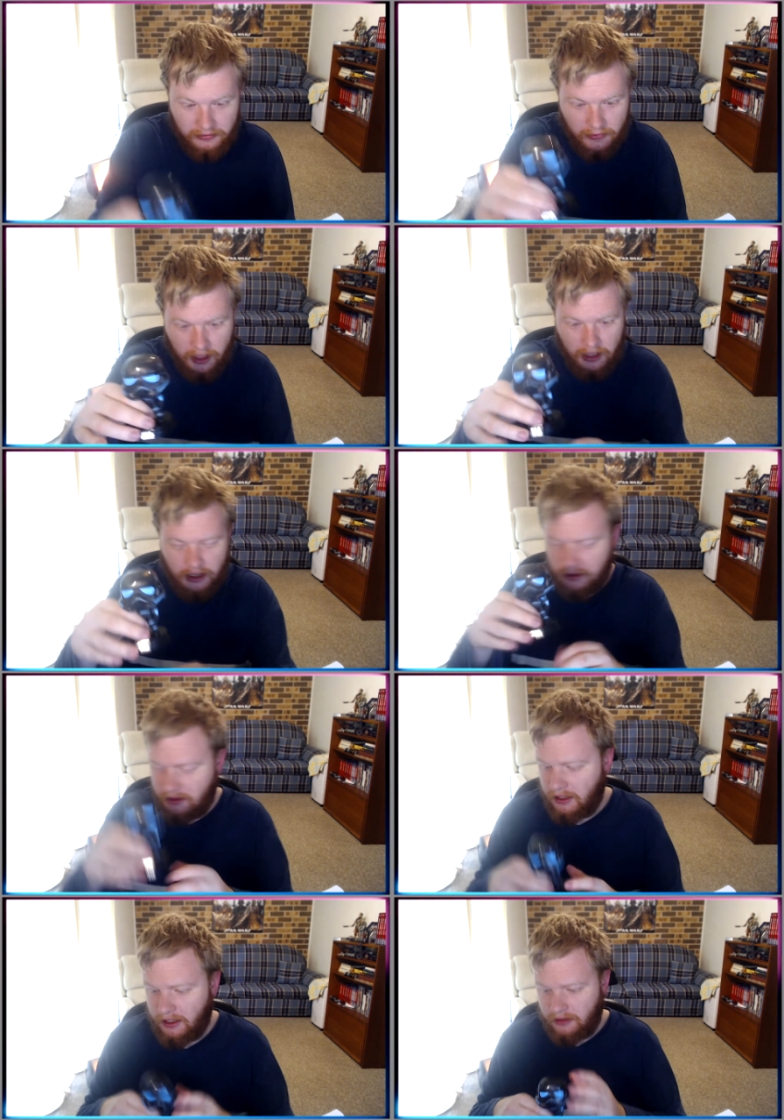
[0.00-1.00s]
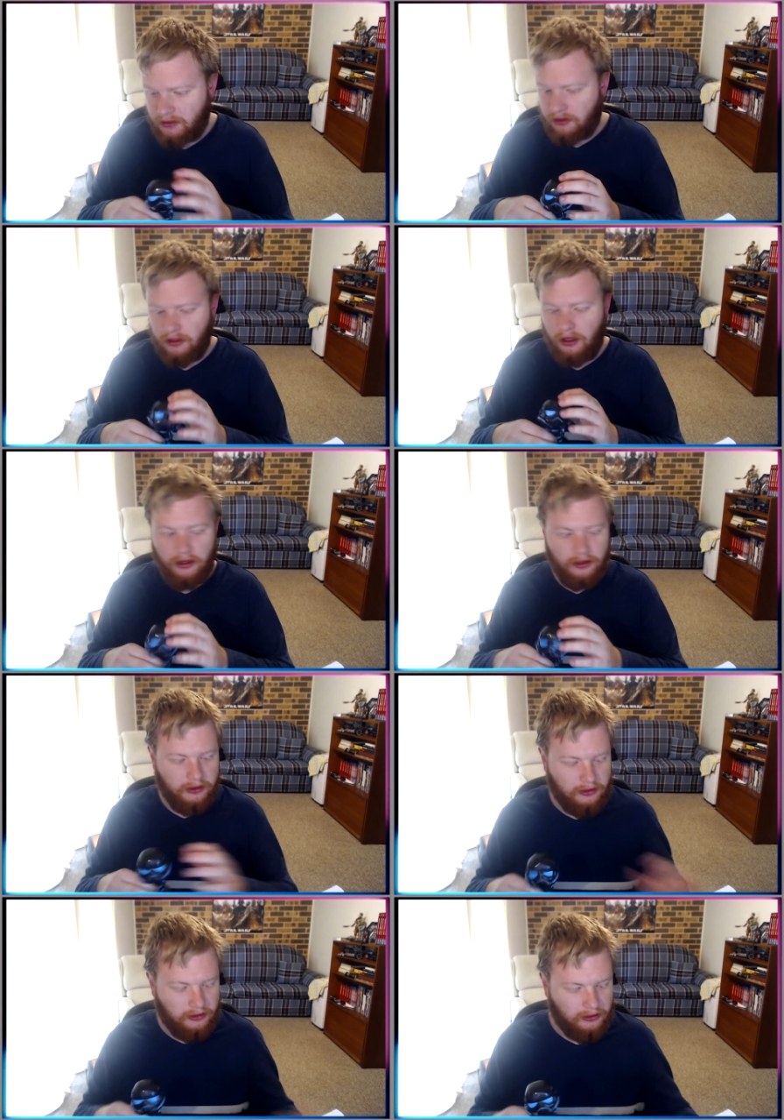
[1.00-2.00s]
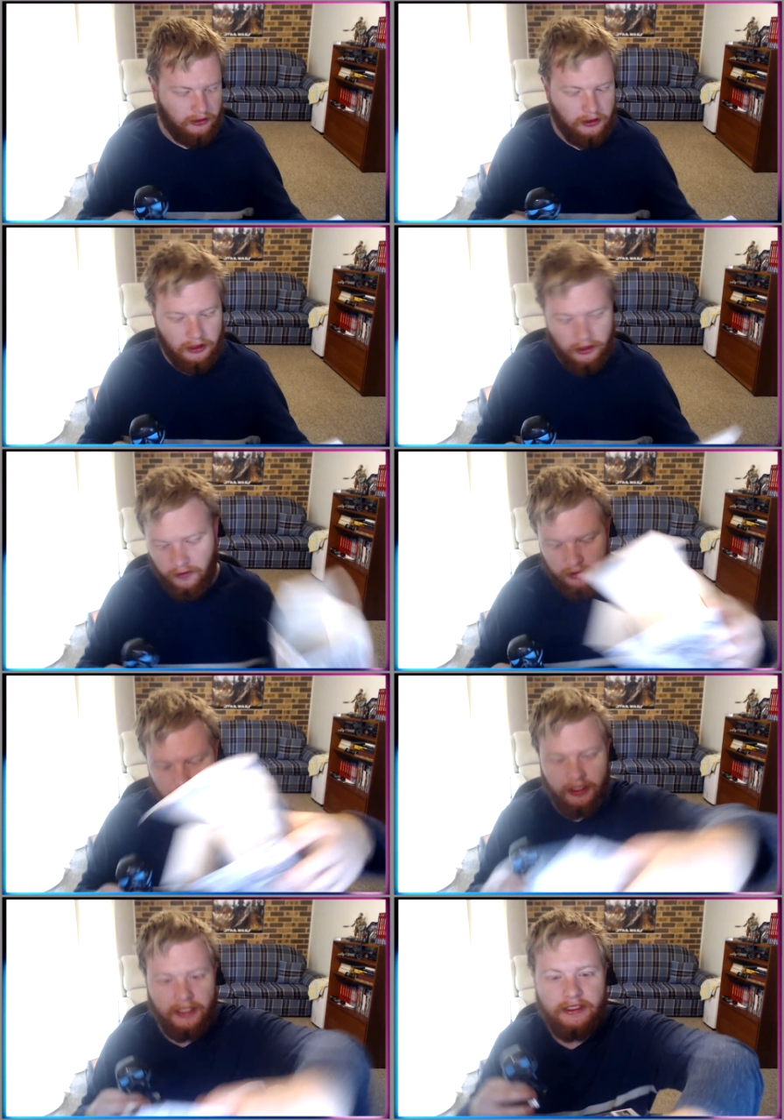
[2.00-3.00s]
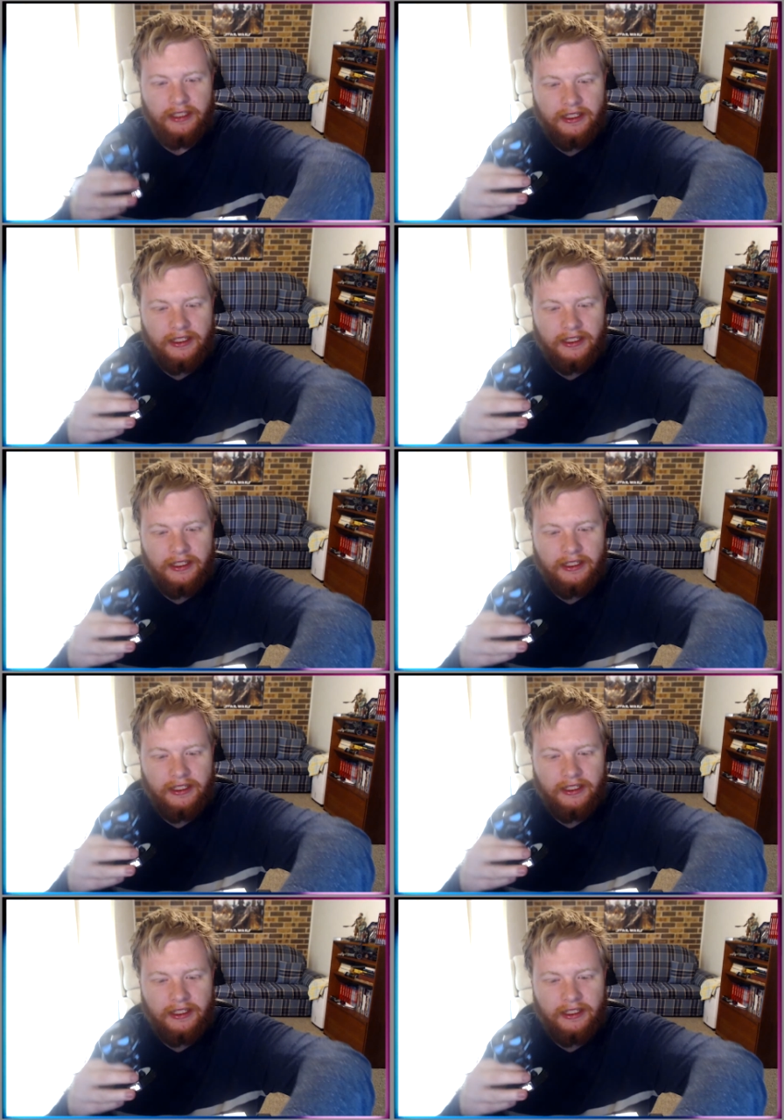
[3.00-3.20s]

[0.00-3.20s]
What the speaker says: No, they're too low. If I do this.